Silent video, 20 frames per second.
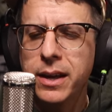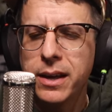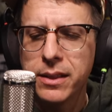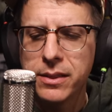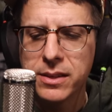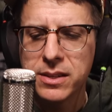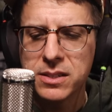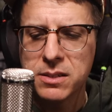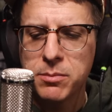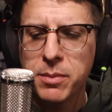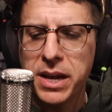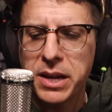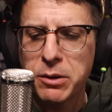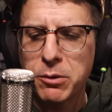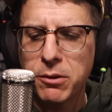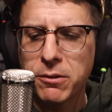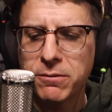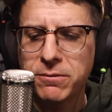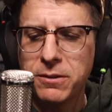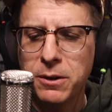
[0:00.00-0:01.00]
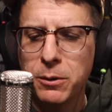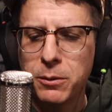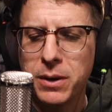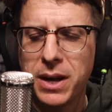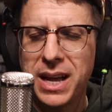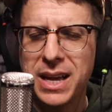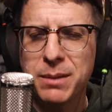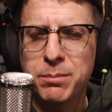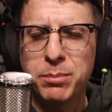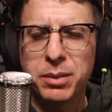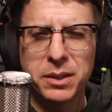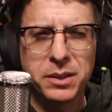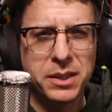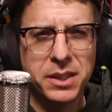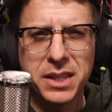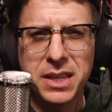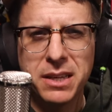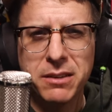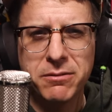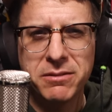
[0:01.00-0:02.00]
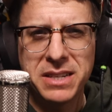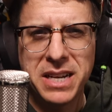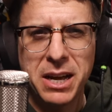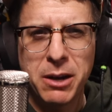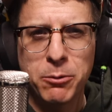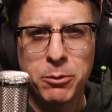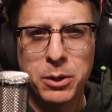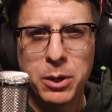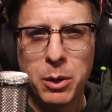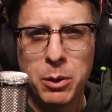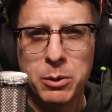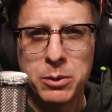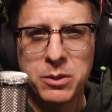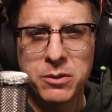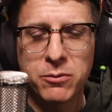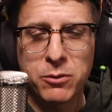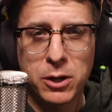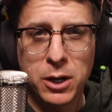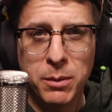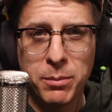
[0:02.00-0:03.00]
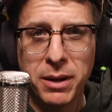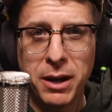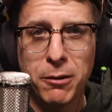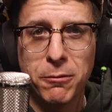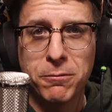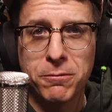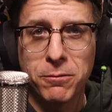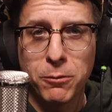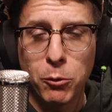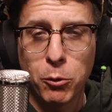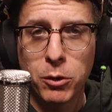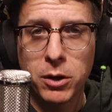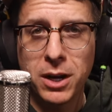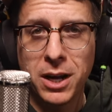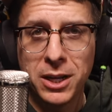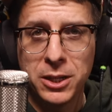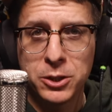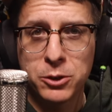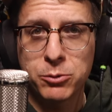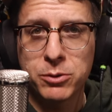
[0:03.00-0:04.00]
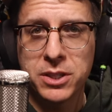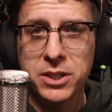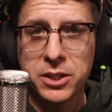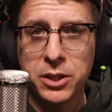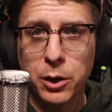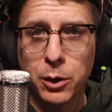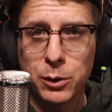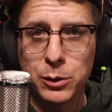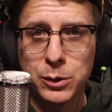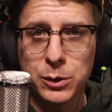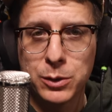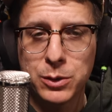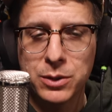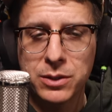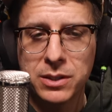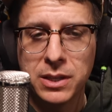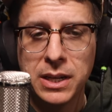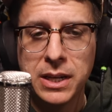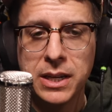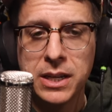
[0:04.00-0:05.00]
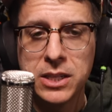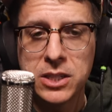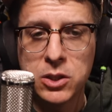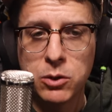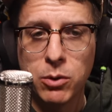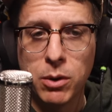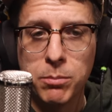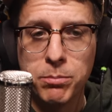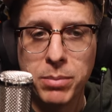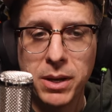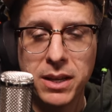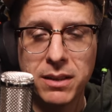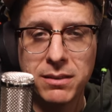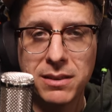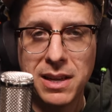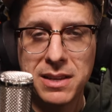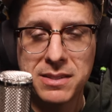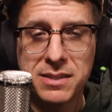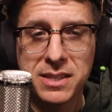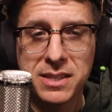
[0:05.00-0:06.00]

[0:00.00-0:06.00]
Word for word: This microphone, I believe, now goes for about $400, so a bit less